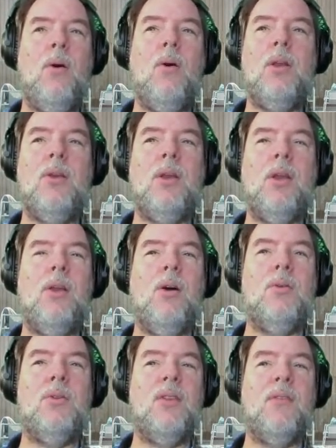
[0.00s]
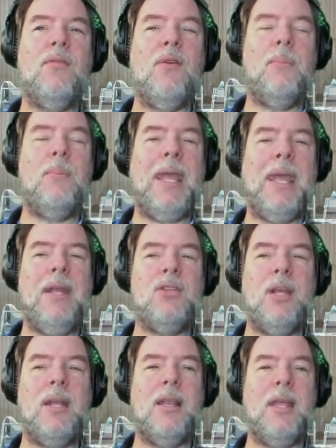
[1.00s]
or you can go to the front page
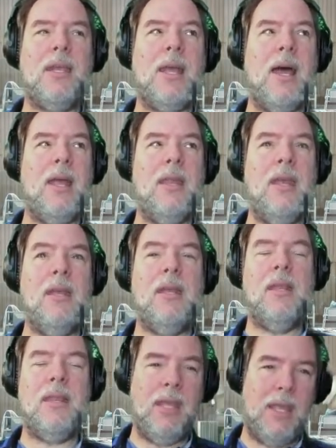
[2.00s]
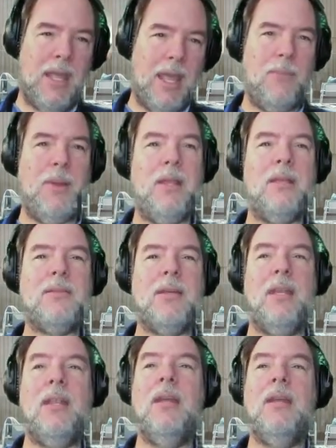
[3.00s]
and click on the admin site.